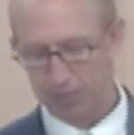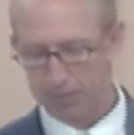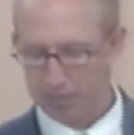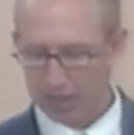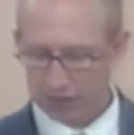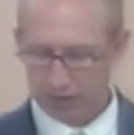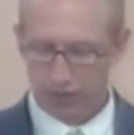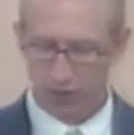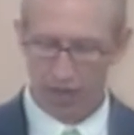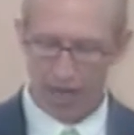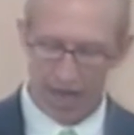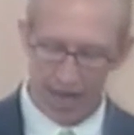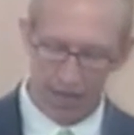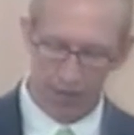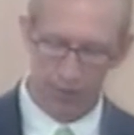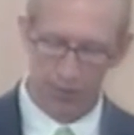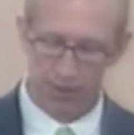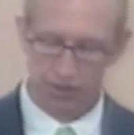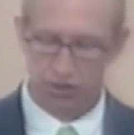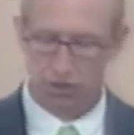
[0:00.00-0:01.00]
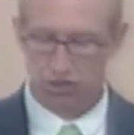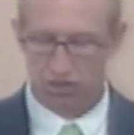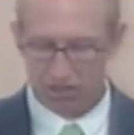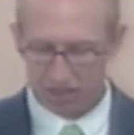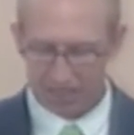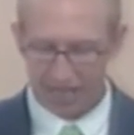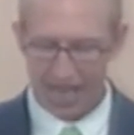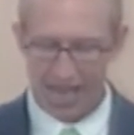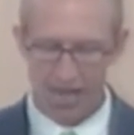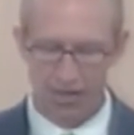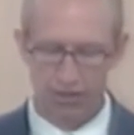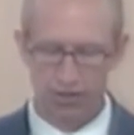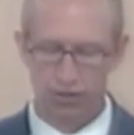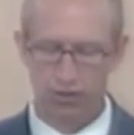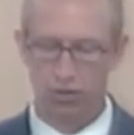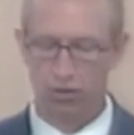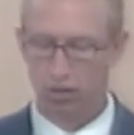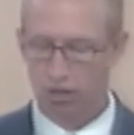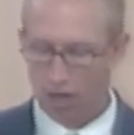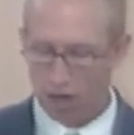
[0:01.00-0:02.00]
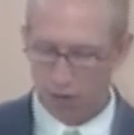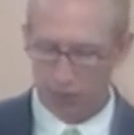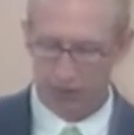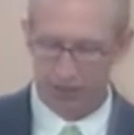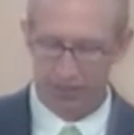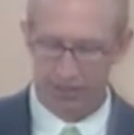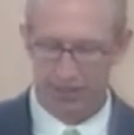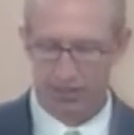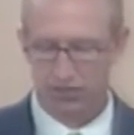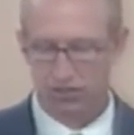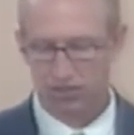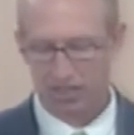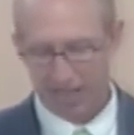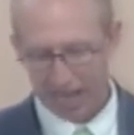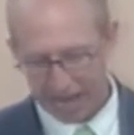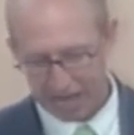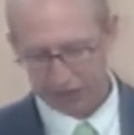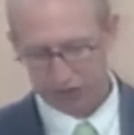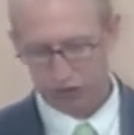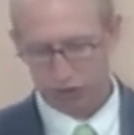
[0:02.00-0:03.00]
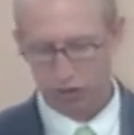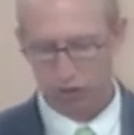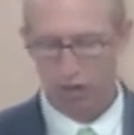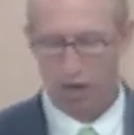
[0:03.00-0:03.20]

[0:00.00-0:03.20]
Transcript: mental anguish, slander, loneliness, cancer,